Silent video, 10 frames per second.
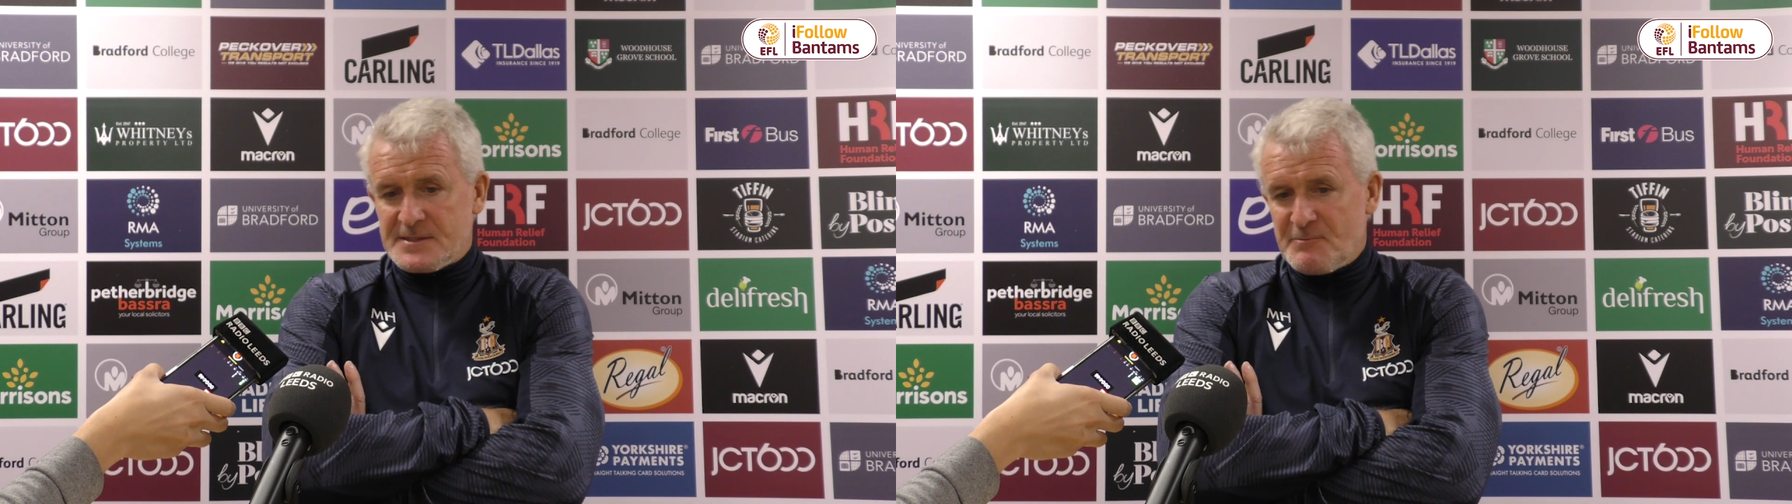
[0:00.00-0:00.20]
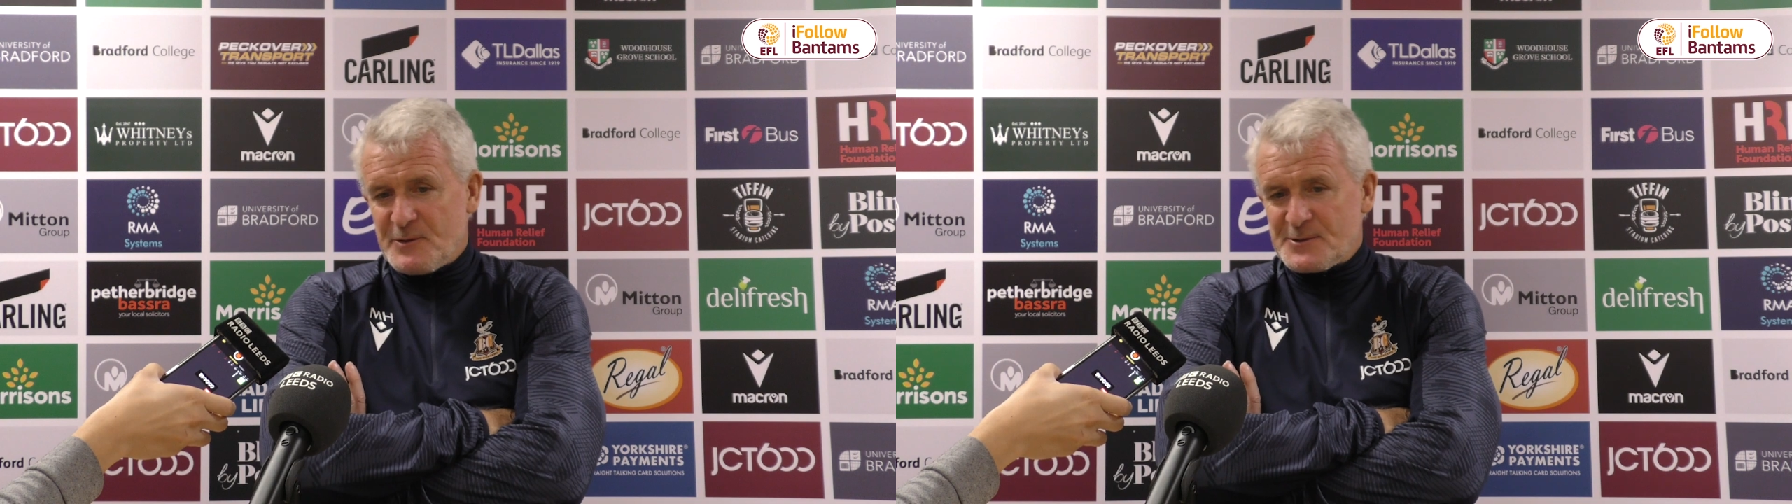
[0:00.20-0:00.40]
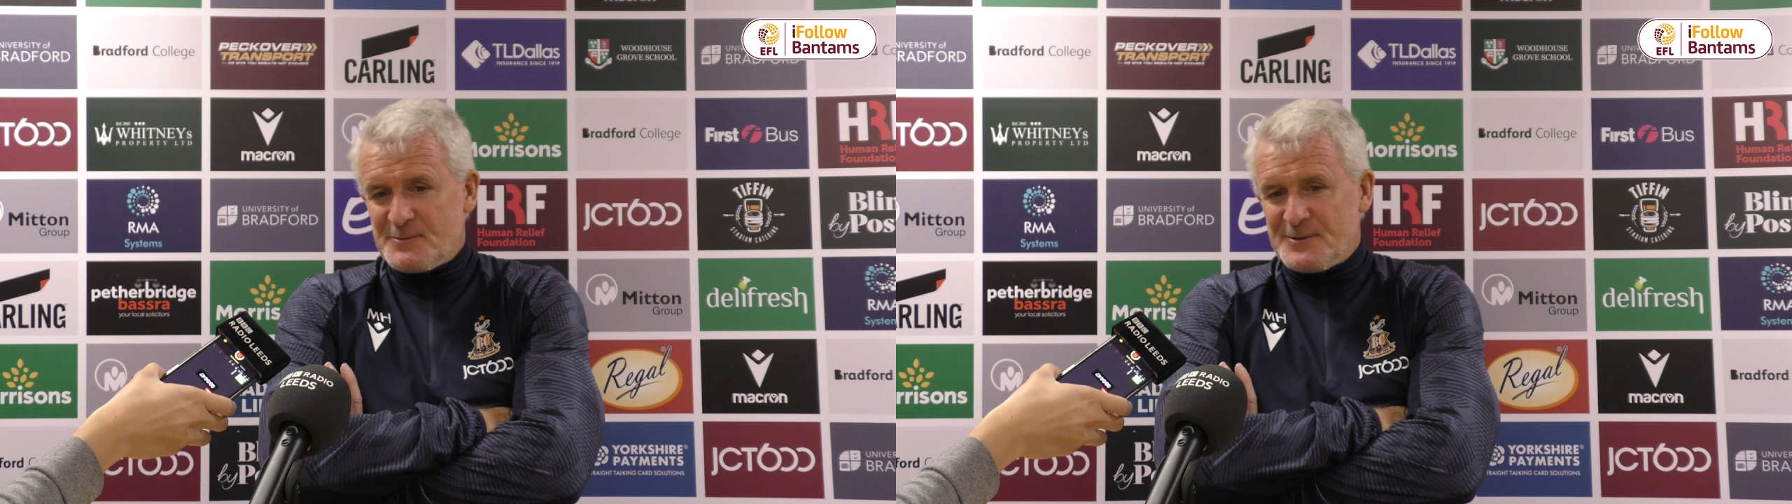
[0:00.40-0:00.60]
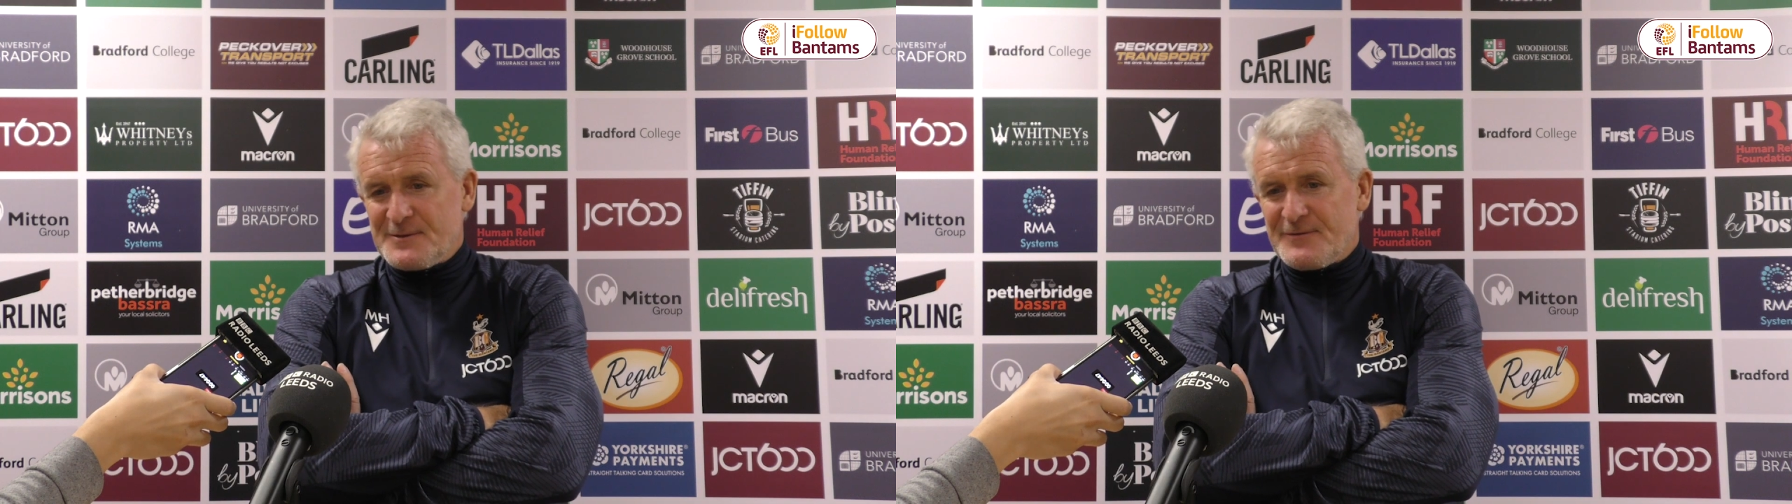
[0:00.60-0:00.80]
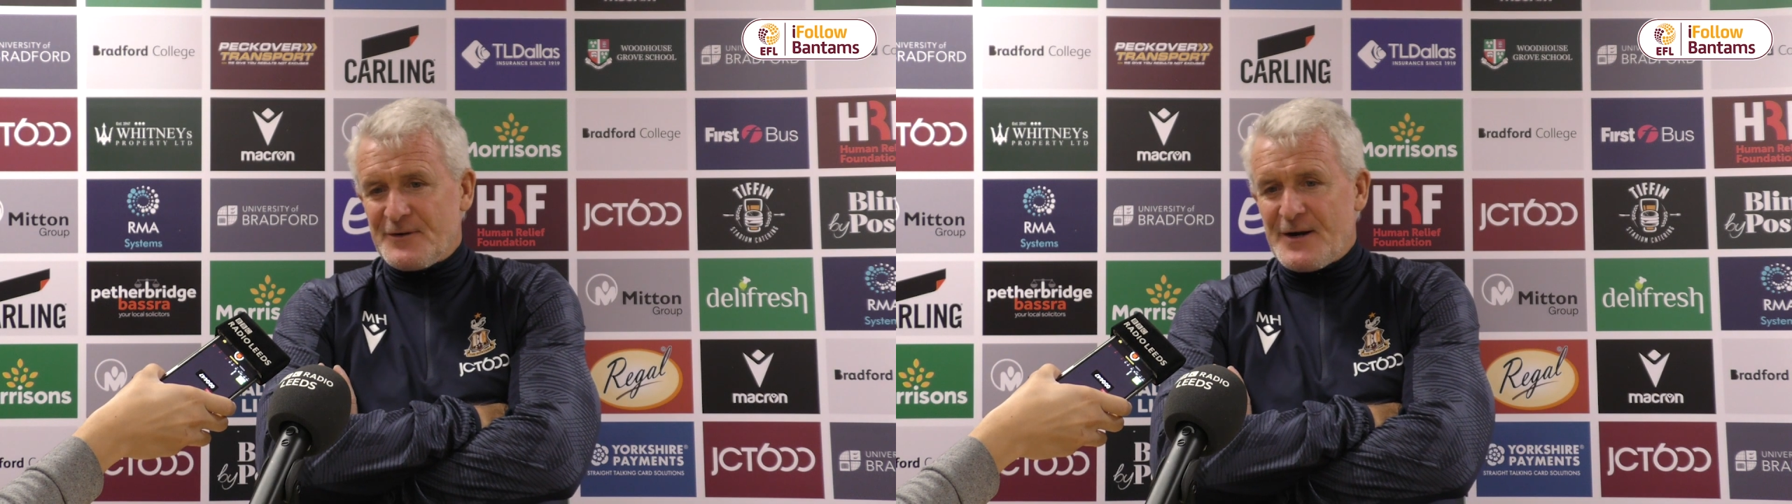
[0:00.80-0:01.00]
it's impossible
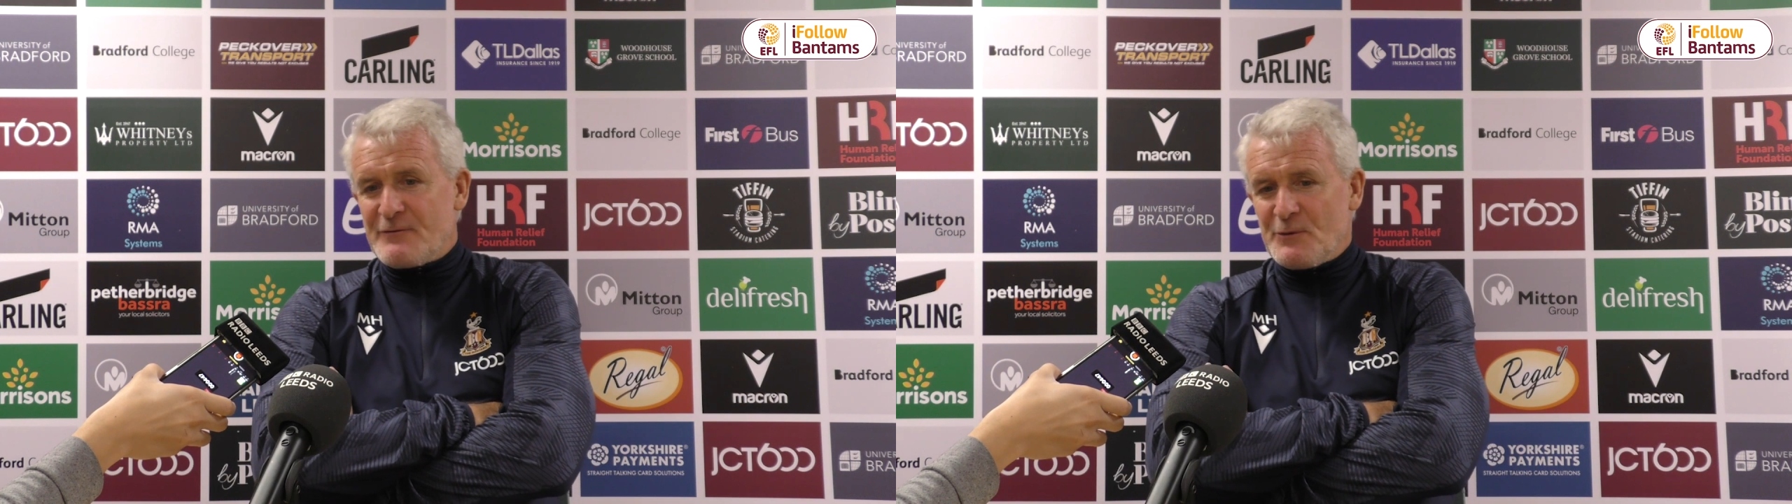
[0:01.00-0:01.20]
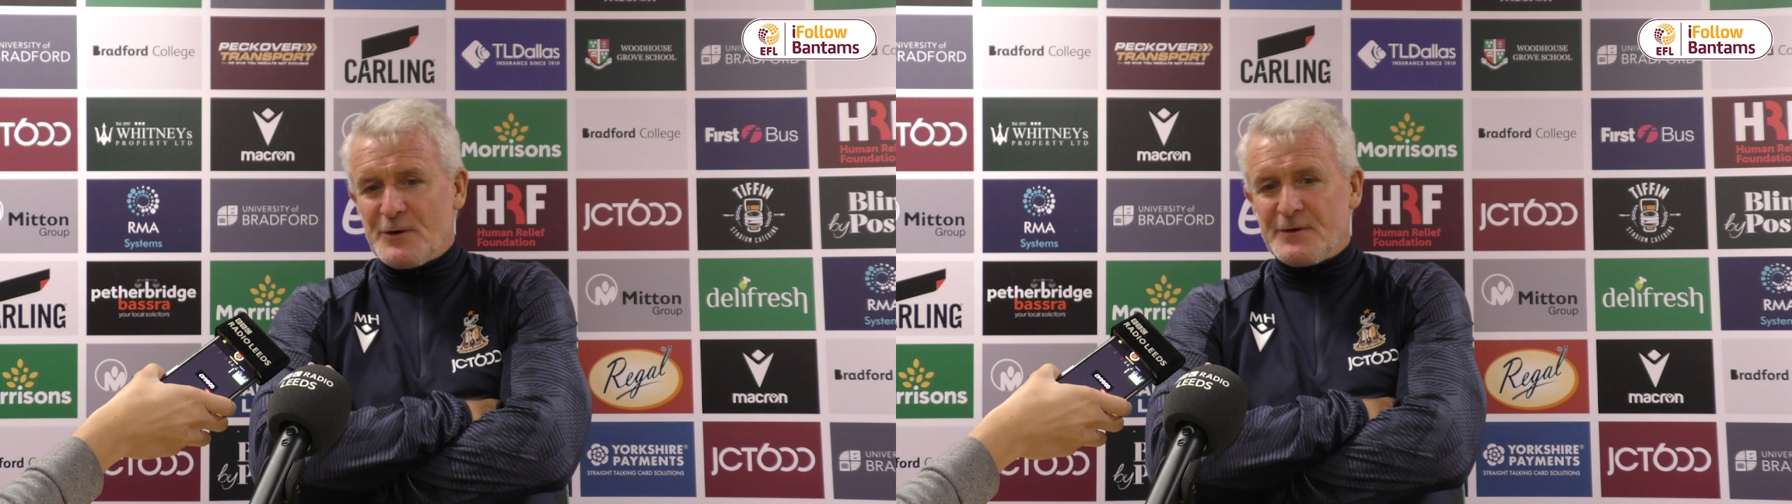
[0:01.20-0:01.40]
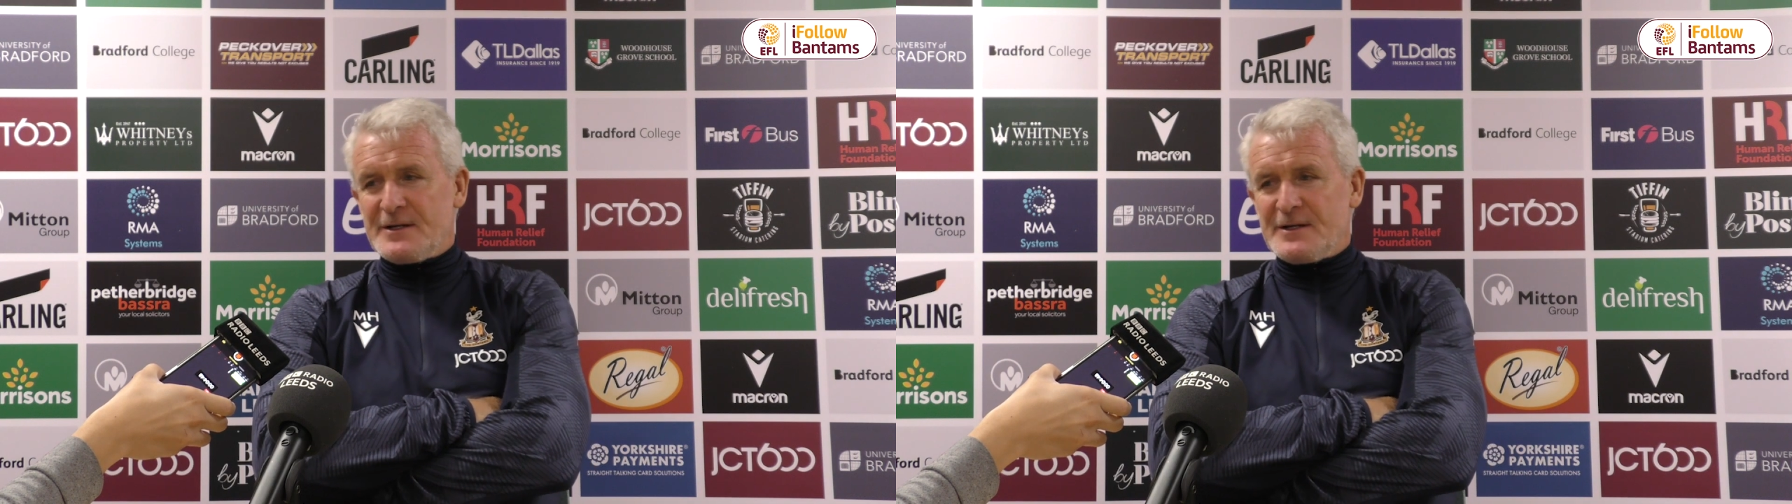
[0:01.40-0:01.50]
for everyone